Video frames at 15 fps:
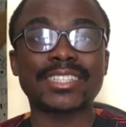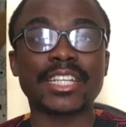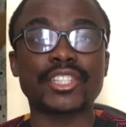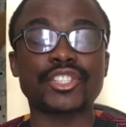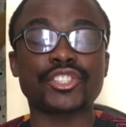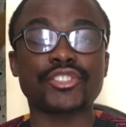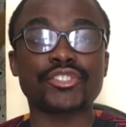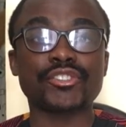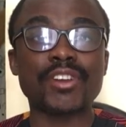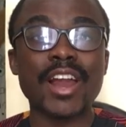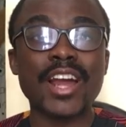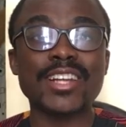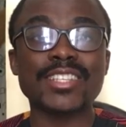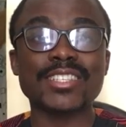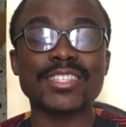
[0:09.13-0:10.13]

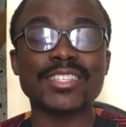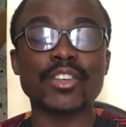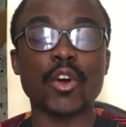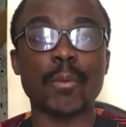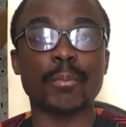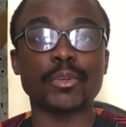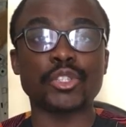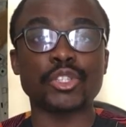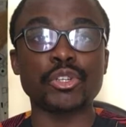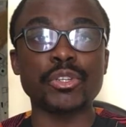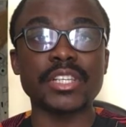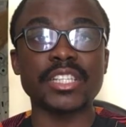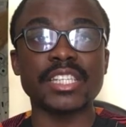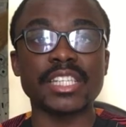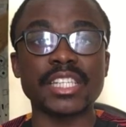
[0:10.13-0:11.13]
attracts
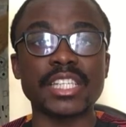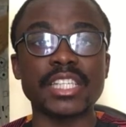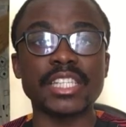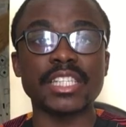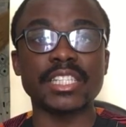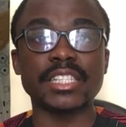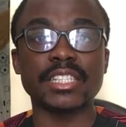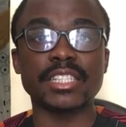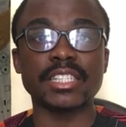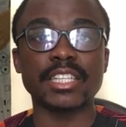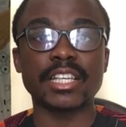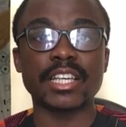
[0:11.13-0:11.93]
opportunities,